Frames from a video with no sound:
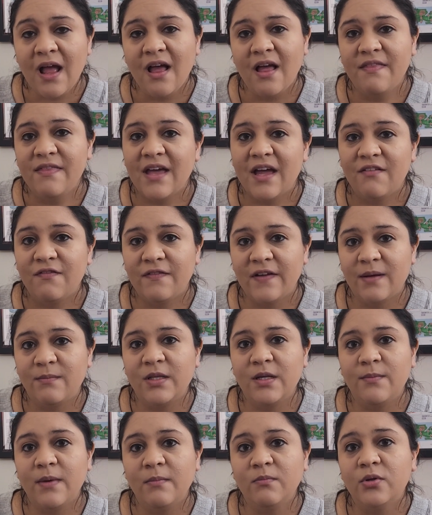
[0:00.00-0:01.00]
and that
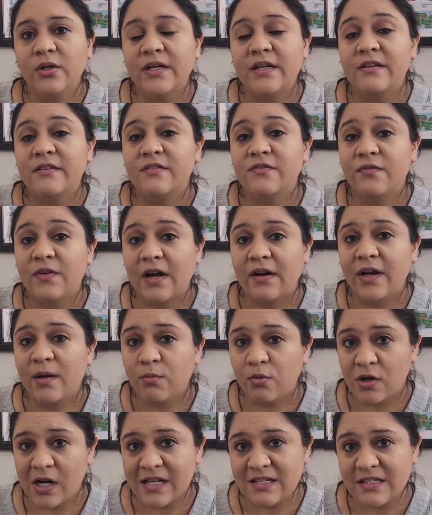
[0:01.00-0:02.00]
family member is very
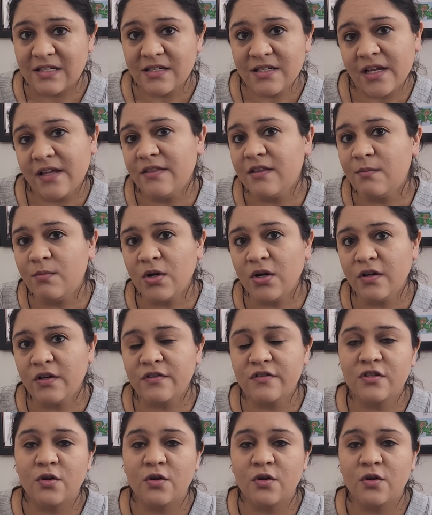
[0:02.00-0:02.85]
present in the book,